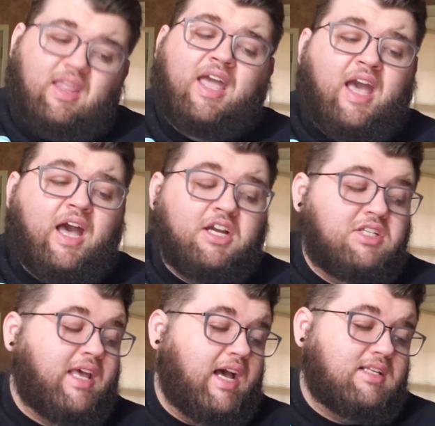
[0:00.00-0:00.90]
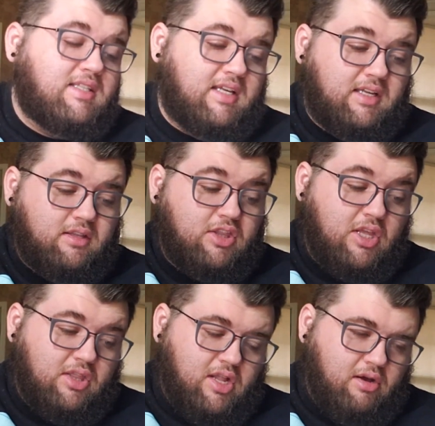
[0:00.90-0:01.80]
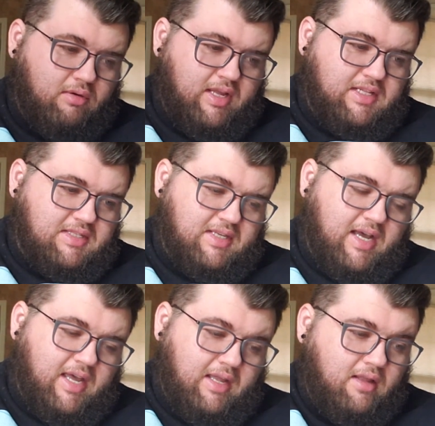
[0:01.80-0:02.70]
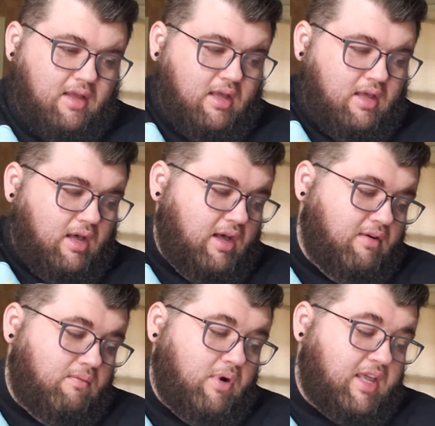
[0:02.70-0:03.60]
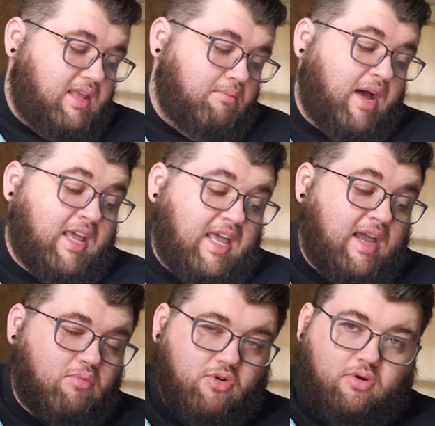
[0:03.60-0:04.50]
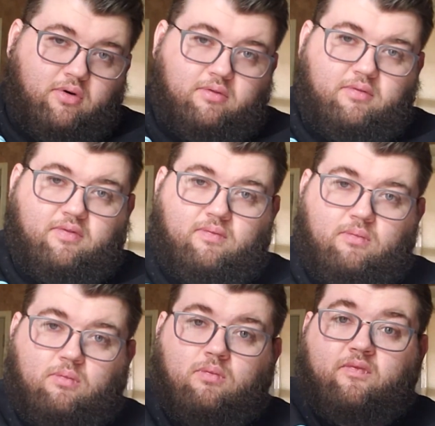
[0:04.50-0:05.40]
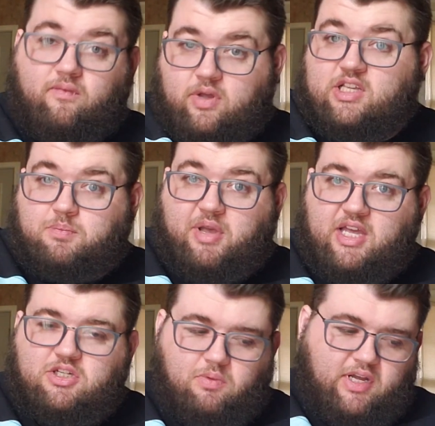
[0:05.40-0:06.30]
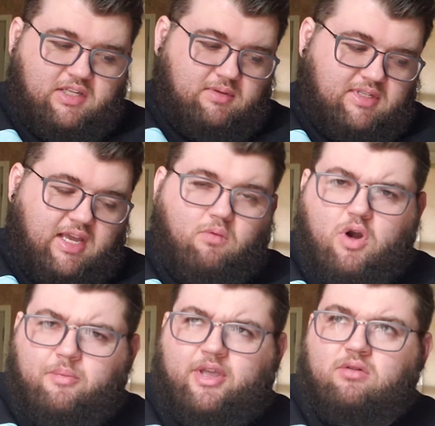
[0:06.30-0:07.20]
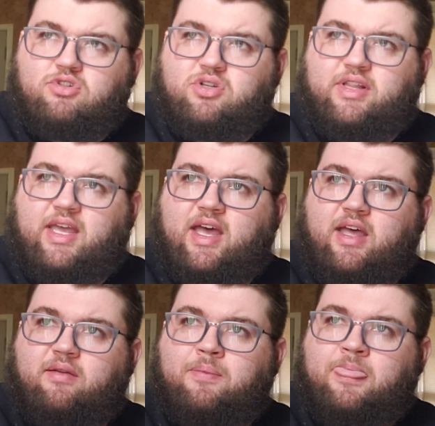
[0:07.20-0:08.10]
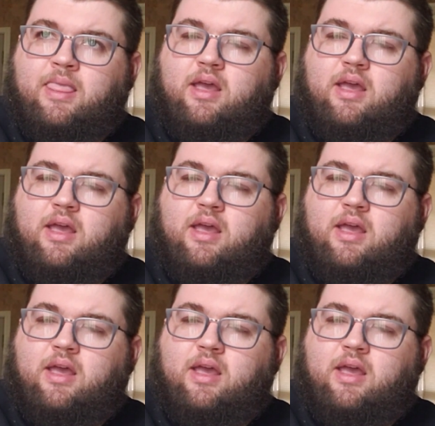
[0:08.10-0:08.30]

it actually has the note inside of what Mike Gabriel, his pitch was like Romeo and Juliet,